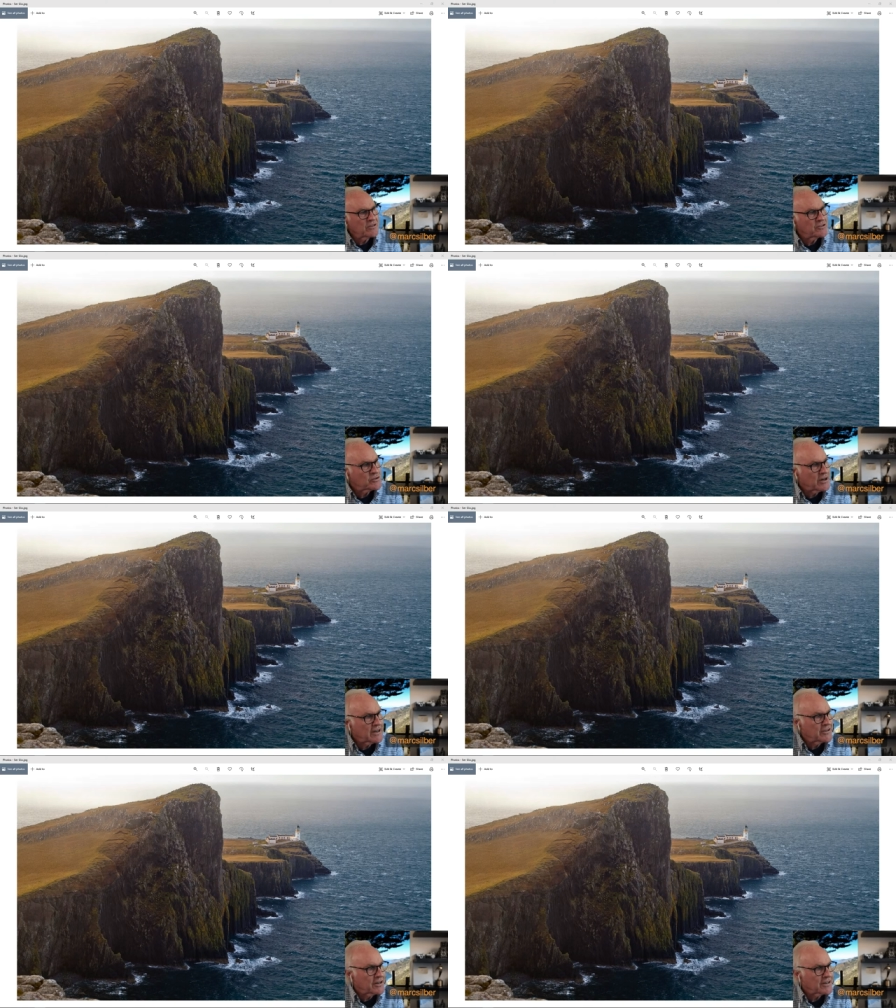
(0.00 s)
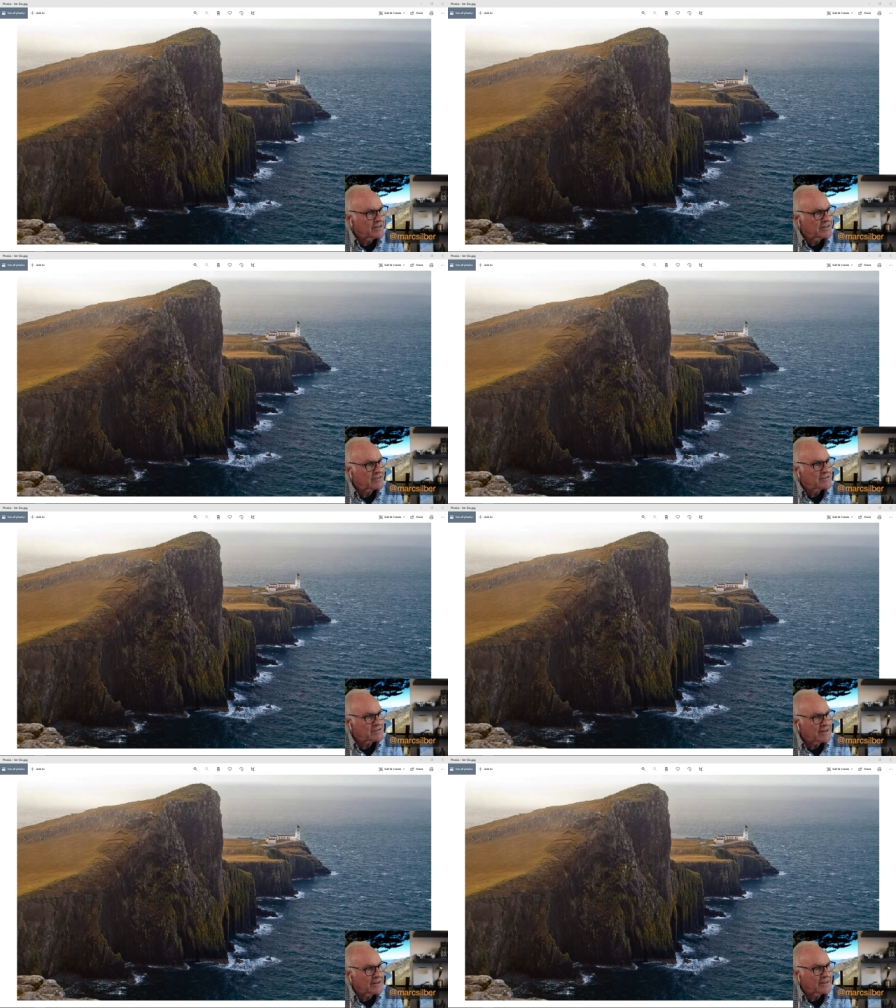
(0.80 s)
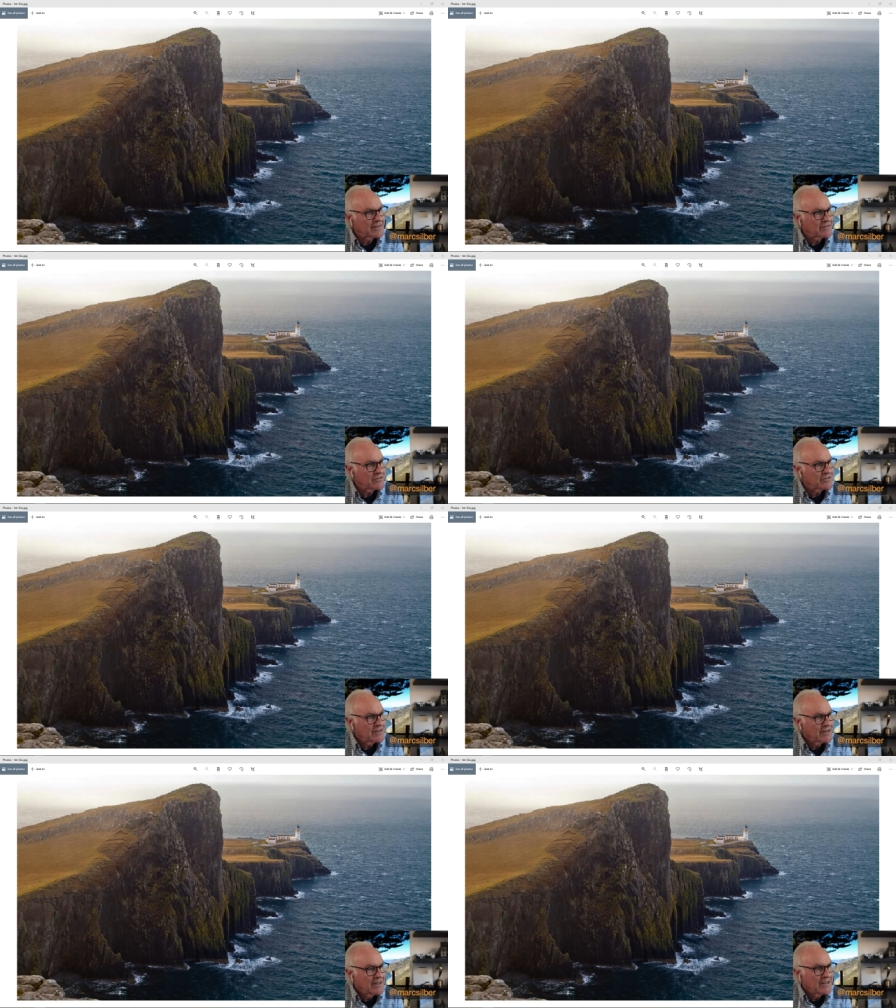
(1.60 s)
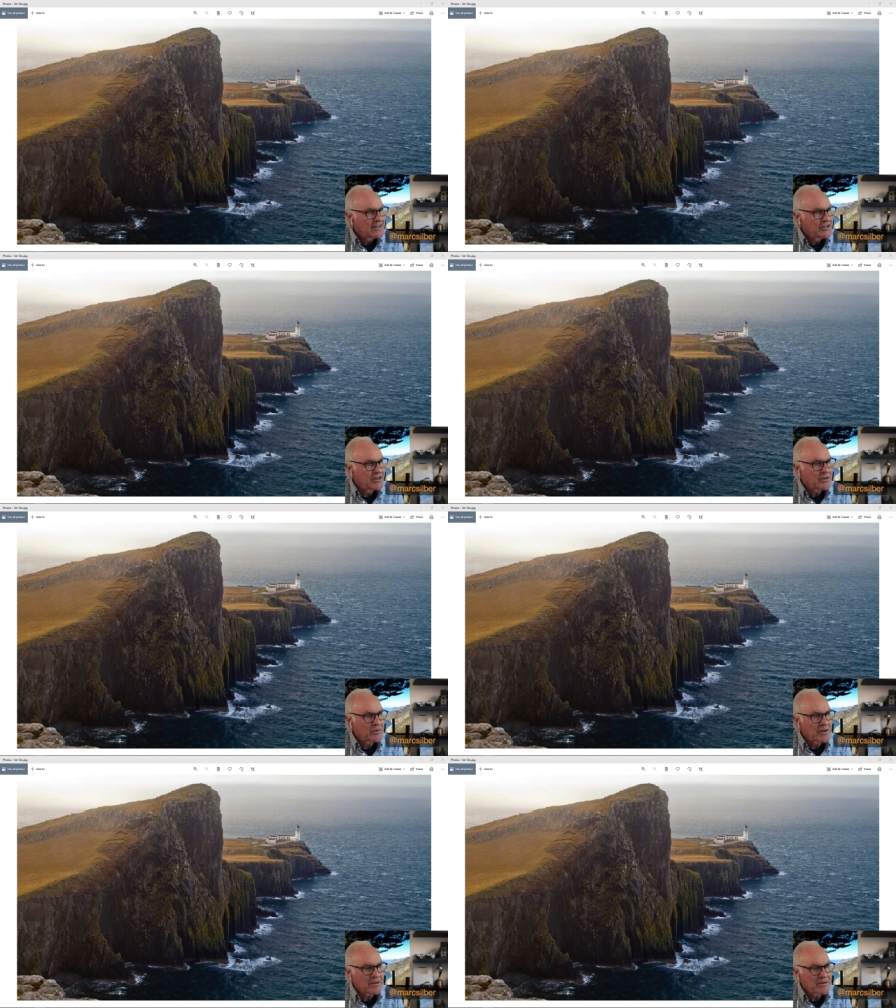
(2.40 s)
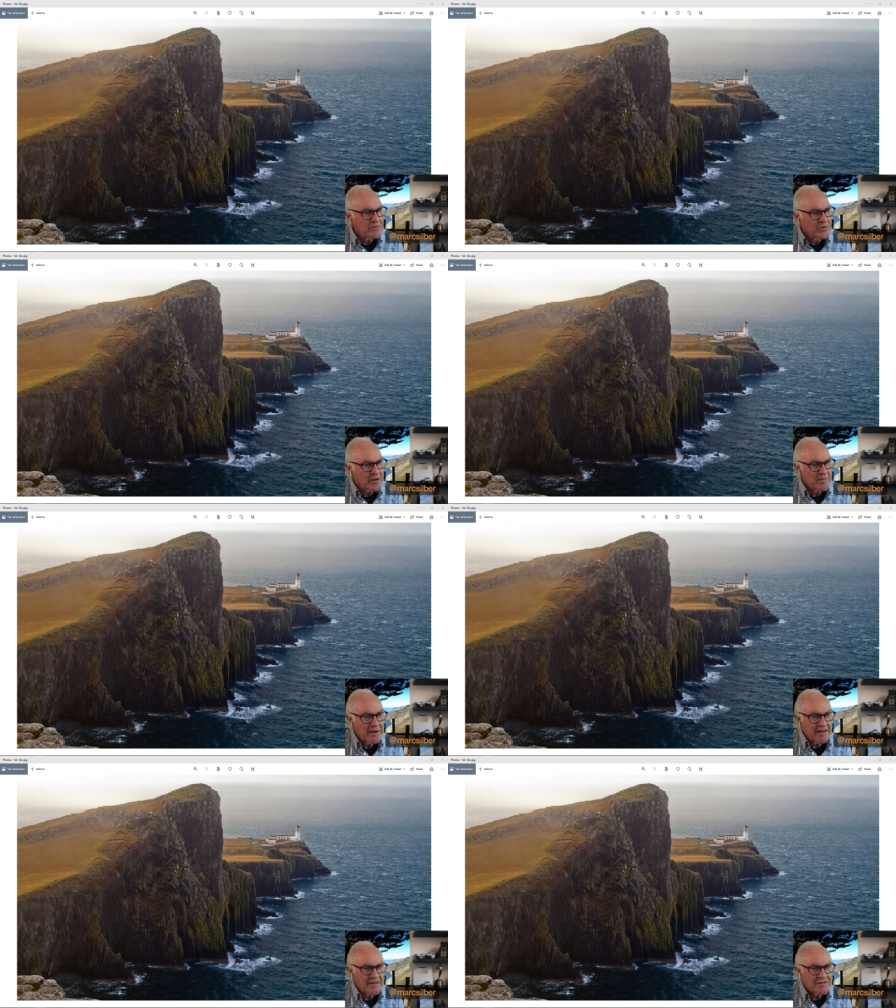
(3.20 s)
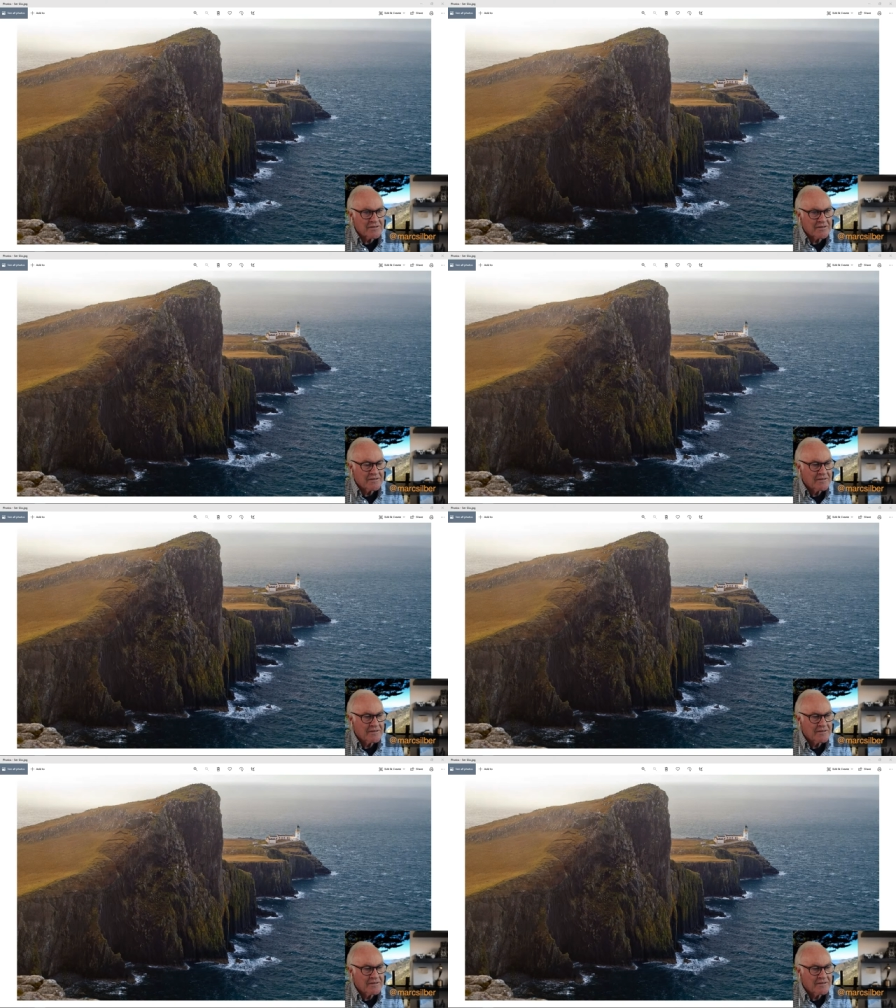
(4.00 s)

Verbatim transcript: Let's try darkening the skies, you know, with a with a mask.